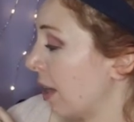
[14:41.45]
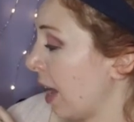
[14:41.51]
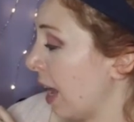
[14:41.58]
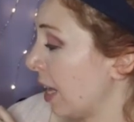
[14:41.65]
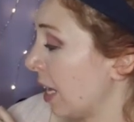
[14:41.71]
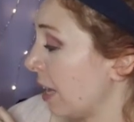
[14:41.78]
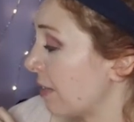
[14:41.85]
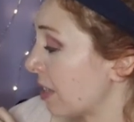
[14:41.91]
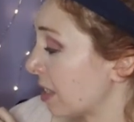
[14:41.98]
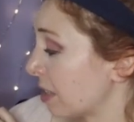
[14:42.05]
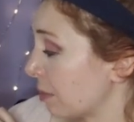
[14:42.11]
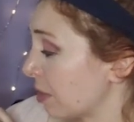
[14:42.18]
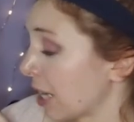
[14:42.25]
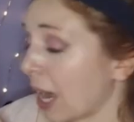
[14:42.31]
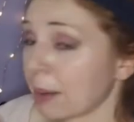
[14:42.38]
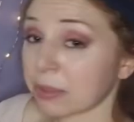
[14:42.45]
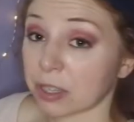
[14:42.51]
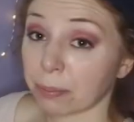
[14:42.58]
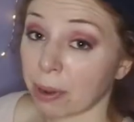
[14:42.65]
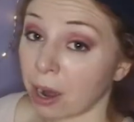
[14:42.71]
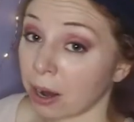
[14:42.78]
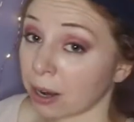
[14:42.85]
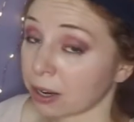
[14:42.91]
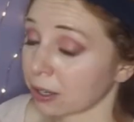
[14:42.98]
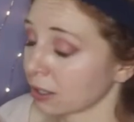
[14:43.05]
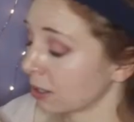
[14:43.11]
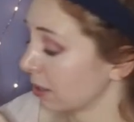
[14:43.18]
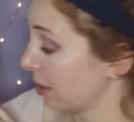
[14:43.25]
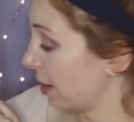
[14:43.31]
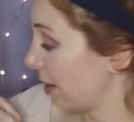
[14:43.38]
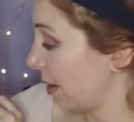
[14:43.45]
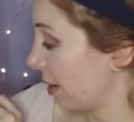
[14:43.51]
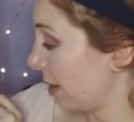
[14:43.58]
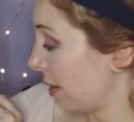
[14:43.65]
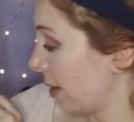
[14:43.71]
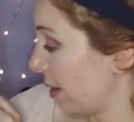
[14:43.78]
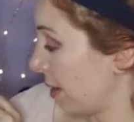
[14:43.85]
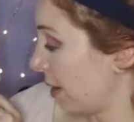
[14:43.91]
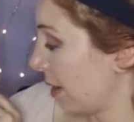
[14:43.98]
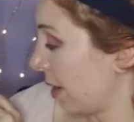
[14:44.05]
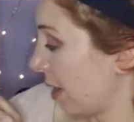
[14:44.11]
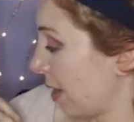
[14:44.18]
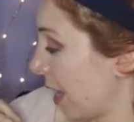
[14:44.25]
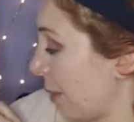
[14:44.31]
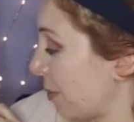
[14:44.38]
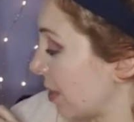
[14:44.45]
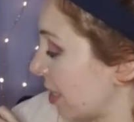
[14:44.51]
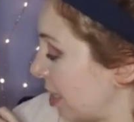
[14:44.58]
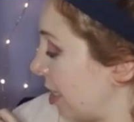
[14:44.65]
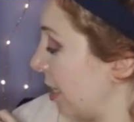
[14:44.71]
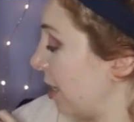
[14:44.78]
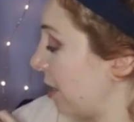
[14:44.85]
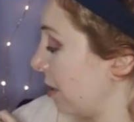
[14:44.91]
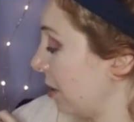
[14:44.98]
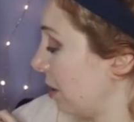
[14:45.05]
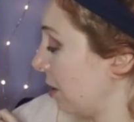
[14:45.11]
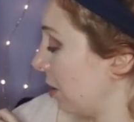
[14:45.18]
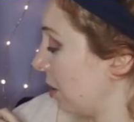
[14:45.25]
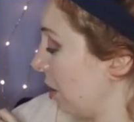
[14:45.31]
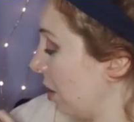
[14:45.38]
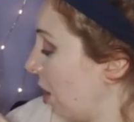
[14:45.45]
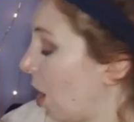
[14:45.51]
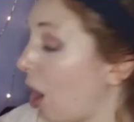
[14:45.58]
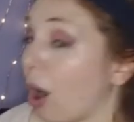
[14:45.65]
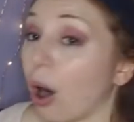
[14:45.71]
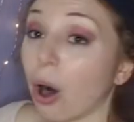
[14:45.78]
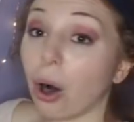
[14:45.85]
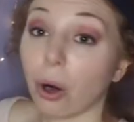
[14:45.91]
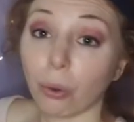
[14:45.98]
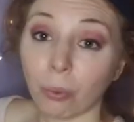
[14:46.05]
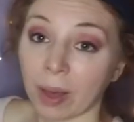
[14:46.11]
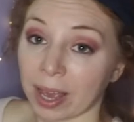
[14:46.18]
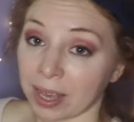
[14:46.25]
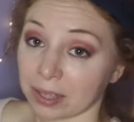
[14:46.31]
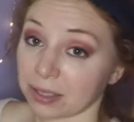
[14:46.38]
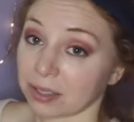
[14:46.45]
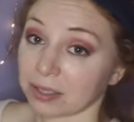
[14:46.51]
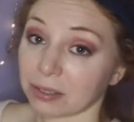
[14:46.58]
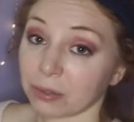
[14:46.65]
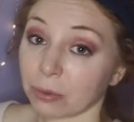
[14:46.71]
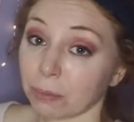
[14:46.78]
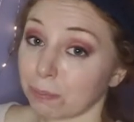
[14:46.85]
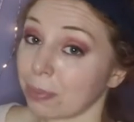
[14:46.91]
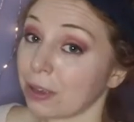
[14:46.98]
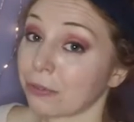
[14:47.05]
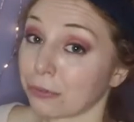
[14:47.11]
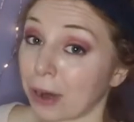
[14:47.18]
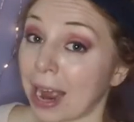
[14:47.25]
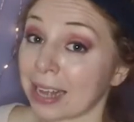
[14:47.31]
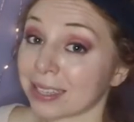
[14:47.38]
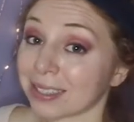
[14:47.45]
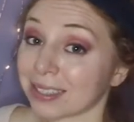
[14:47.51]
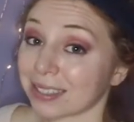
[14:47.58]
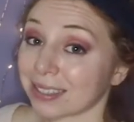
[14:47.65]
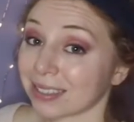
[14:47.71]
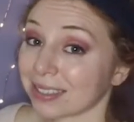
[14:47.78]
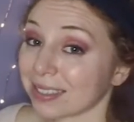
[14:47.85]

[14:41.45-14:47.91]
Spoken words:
and even some times apart, they would still always be friends.